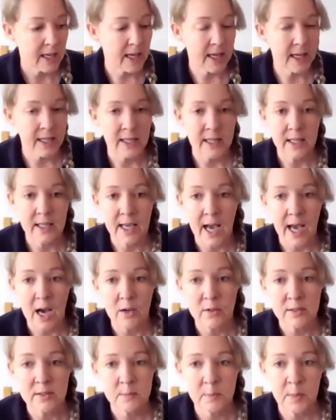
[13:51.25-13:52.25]
any
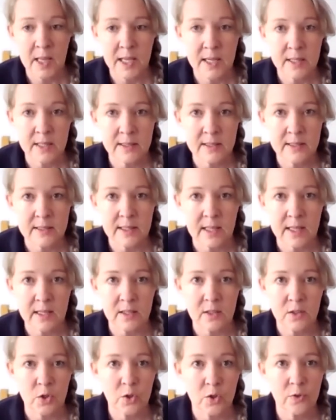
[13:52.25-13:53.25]
house plants
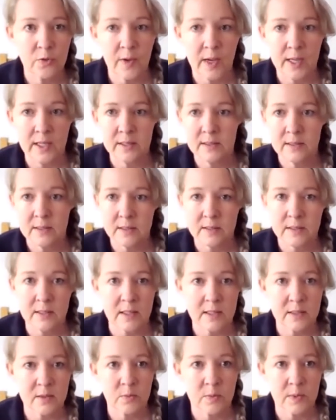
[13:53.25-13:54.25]
that you find
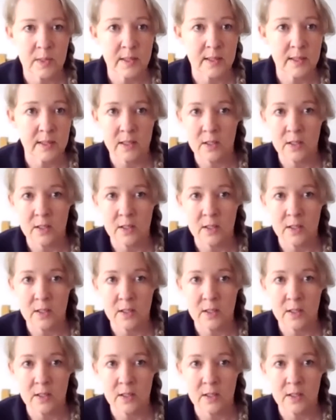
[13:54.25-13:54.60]
success with